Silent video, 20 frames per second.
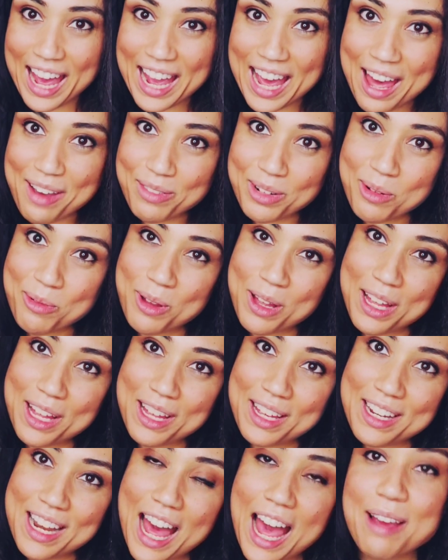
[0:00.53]
Hi
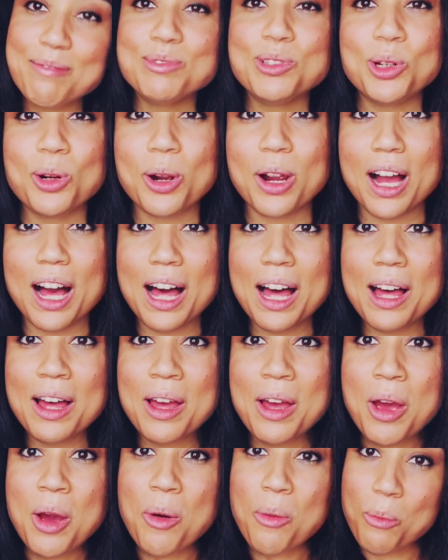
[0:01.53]
everyone, I'm Laura.
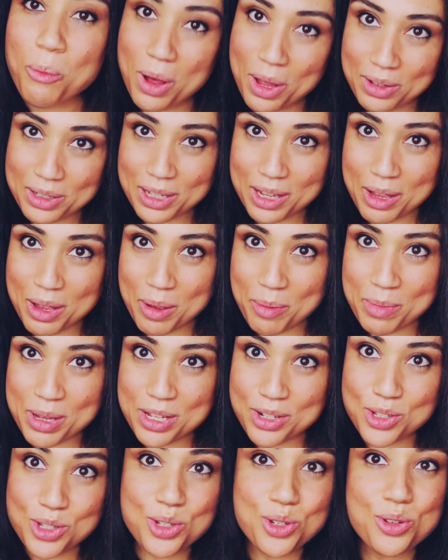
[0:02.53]

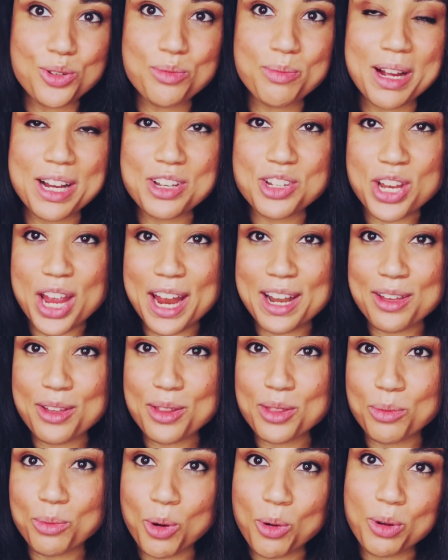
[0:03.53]
Welcome to my
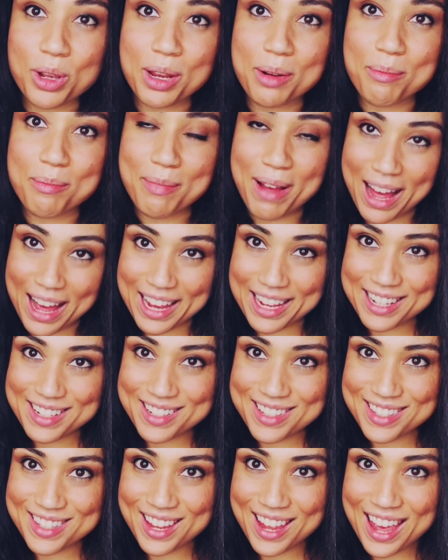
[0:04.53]
channel, The Woken
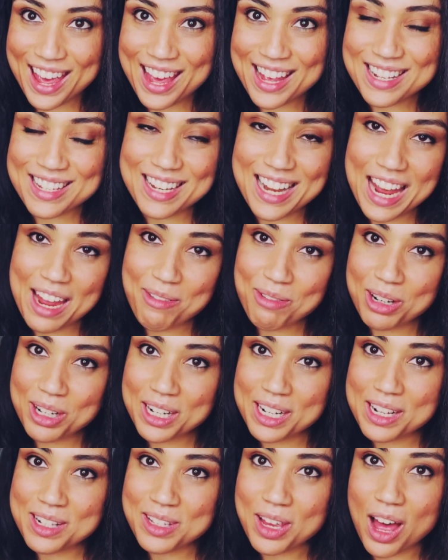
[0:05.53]
Minds. Today we're
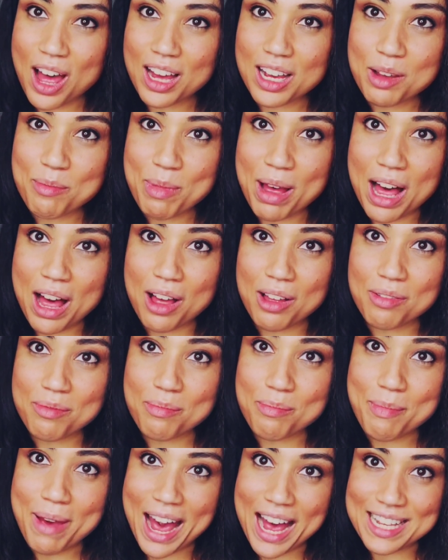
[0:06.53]
going to talk
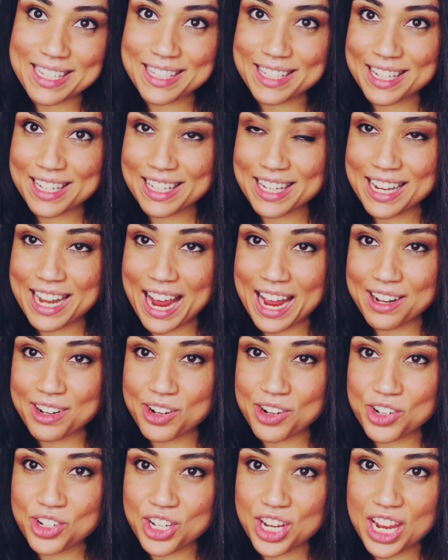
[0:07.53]
about masculine
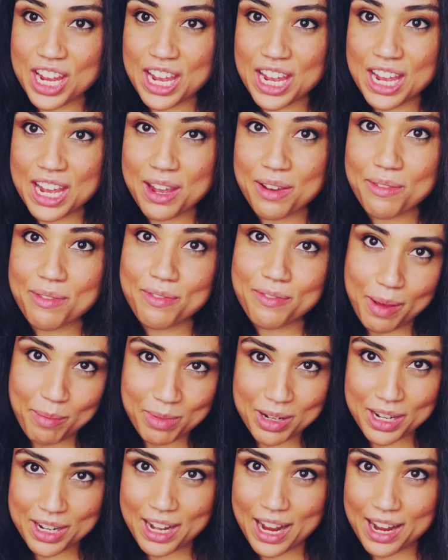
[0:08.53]
energy,
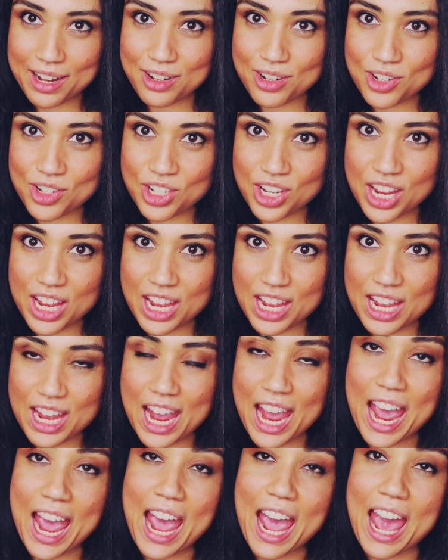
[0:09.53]
feminine
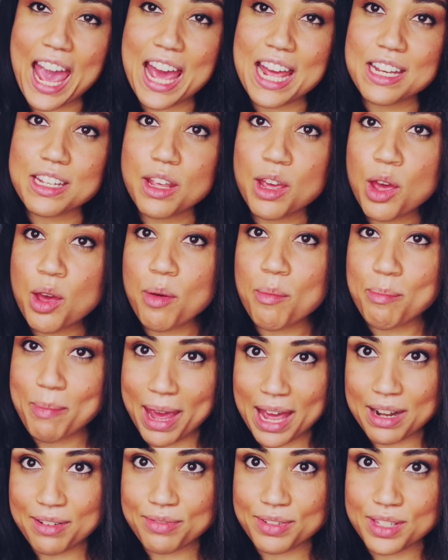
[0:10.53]
energy, and
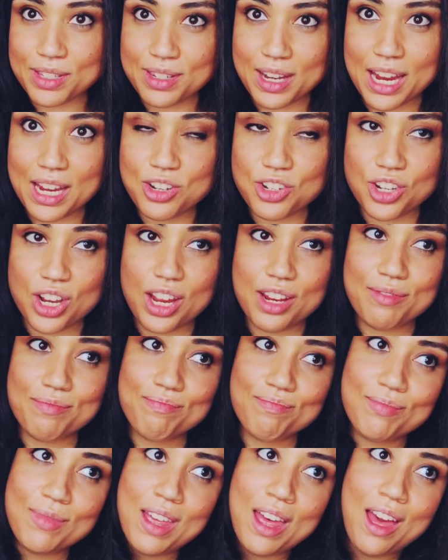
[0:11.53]

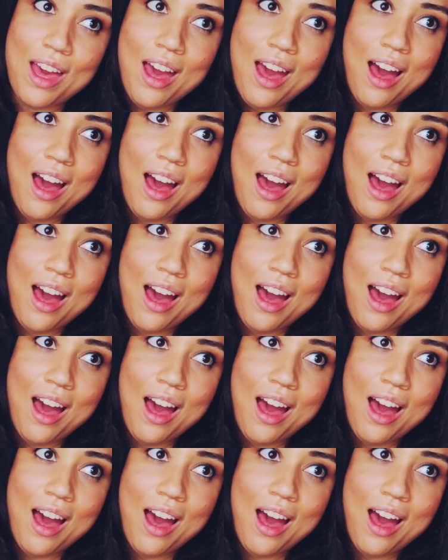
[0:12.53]
manifestation.